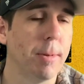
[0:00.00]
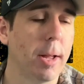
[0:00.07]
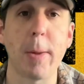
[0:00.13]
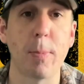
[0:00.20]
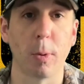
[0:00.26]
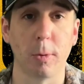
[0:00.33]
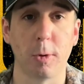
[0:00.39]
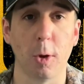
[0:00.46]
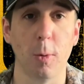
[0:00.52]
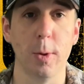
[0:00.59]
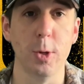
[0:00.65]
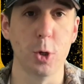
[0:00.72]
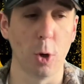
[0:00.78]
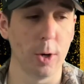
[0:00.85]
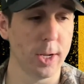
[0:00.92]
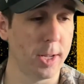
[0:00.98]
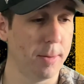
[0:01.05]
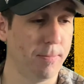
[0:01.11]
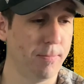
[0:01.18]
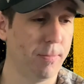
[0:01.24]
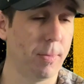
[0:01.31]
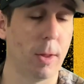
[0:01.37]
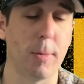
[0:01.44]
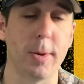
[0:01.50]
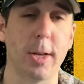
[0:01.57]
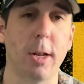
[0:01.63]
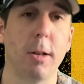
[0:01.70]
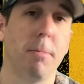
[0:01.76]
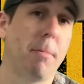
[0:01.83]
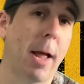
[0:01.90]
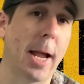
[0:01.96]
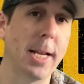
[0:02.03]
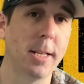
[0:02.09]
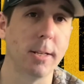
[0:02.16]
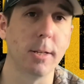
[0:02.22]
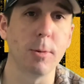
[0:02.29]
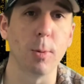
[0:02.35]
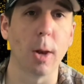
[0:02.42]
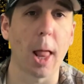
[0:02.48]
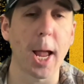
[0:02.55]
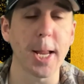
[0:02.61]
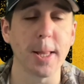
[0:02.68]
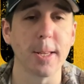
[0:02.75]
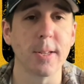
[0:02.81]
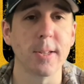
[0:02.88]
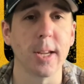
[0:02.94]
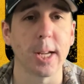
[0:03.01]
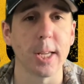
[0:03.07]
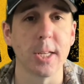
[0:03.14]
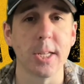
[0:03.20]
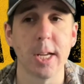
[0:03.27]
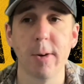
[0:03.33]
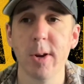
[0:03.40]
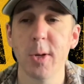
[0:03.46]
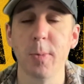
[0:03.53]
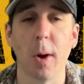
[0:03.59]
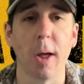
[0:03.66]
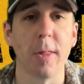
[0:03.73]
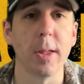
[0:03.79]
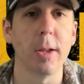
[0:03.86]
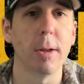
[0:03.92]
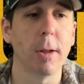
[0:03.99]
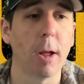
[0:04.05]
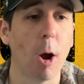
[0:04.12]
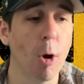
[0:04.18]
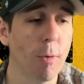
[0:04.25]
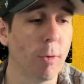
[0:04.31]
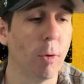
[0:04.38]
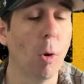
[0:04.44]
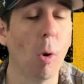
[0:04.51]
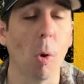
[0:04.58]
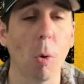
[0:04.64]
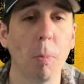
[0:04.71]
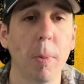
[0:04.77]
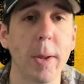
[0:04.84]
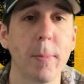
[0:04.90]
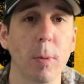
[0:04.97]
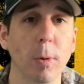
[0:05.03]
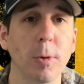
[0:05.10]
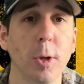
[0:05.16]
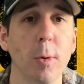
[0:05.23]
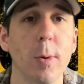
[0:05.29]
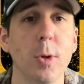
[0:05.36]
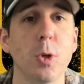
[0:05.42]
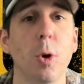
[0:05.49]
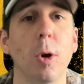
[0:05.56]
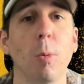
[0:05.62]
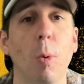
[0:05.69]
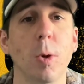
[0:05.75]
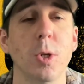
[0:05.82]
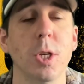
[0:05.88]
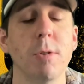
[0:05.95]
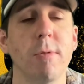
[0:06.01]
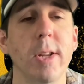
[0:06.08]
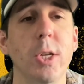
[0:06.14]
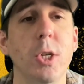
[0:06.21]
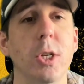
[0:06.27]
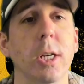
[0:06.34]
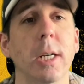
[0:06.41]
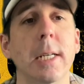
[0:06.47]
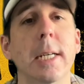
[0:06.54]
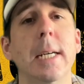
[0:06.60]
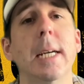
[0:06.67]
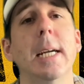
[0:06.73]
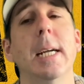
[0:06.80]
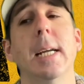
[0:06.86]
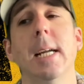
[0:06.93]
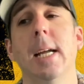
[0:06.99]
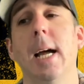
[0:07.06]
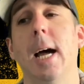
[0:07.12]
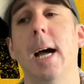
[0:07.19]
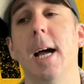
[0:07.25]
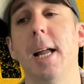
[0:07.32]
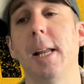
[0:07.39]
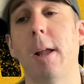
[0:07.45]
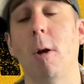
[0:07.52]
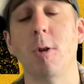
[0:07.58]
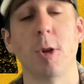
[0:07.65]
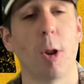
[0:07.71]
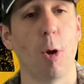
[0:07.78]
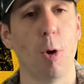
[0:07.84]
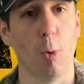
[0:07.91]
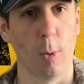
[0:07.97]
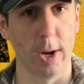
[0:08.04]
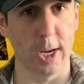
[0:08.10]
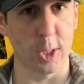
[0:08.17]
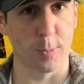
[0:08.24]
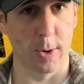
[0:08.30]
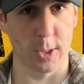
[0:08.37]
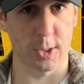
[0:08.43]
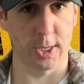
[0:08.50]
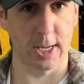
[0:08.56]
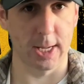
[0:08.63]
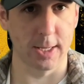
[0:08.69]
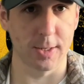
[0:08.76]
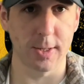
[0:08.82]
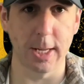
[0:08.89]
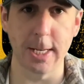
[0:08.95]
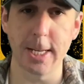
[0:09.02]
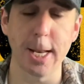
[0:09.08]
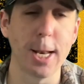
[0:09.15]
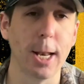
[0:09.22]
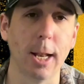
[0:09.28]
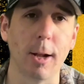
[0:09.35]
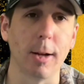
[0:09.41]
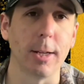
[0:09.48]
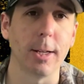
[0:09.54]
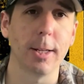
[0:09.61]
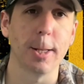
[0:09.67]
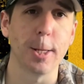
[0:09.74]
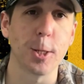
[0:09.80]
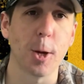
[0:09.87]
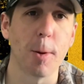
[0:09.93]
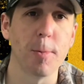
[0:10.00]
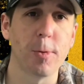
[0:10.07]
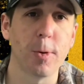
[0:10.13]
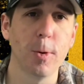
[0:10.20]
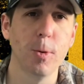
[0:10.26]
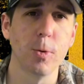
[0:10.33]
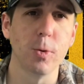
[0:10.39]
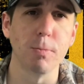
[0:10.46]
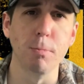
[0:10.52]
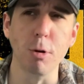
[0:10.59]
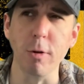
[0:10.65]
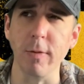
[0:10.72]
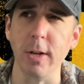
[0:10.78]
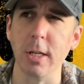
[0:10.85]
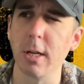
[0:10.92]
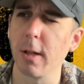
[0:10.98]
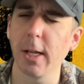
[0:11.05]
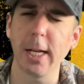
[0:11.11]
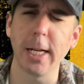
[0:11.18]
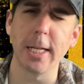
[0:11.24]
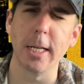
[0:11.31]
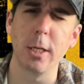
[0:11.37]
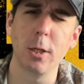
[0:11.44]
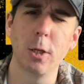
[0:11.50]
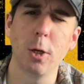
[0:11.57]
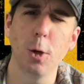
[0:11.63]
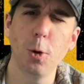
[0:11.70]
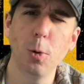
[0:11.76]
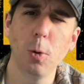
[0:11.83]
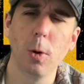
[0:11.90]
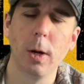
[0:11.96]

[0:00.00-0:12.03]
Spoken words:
People do enjoy it. I mean, haters will hate the second series, but I think overall people do enjoy watching Reacher. And it goes a long way, especially as they didn't like the Tom Cruise movies. I think he did 2.